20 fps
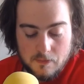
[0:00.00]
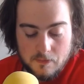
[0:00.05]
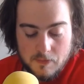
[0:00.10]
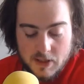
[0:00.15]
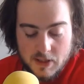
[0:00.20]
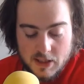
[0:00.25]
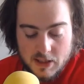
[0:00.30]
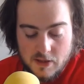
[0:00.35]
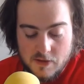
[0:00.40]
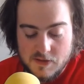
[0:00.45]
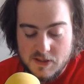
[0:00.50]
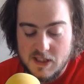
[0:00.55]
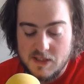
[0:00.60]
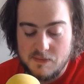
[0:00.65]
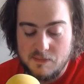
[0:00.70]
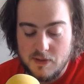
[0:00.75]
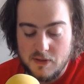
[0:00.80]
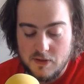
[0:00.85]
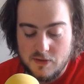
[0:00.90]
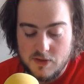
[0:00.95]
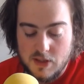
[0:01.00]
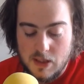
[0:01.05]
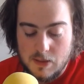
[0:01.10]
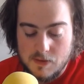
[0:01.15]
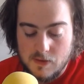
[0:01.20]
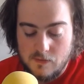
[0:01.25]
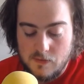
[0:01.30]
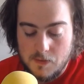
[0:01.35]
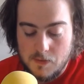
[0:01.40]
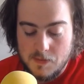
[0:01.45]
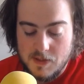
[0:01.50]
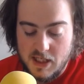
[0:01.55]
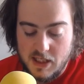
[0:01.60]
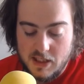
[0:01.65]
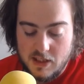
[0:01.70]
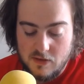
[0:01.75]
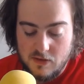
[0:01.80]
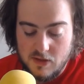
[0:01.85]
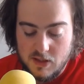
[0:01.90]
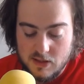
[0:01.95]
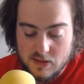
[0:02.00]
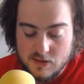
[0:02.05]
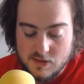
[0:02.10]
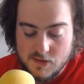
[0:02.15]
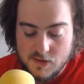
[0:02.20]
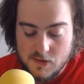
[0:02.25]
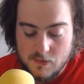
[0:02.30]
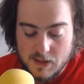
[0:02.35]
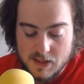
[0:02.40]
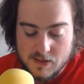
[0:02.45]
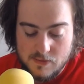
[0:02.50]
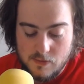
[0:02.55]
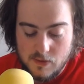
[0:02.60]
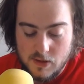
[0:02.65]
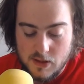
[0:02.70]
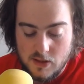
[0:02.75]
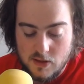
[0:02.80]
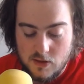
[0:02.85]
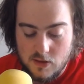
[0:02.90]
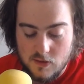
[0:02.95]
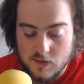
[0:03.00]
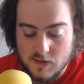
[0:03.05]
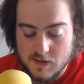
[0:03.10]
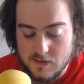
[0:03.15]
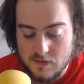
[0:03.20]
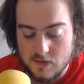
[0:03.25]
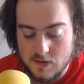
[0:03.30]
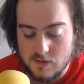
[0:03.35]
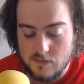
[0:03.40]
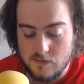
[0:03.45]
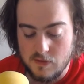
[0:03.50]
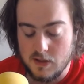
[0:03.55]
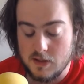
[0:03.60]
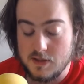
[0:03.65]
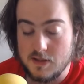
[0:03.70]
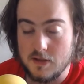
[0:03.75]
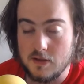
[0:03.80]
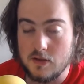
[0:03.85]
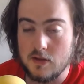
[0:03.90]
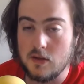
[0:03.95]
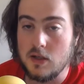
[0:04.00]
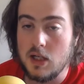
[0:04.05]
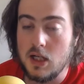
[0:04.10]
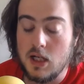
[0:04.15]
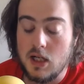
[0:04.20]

the Ghosty is put in the drop zone from the deck, you can Soul Blast 1 and call this unit to Rearguard Circle.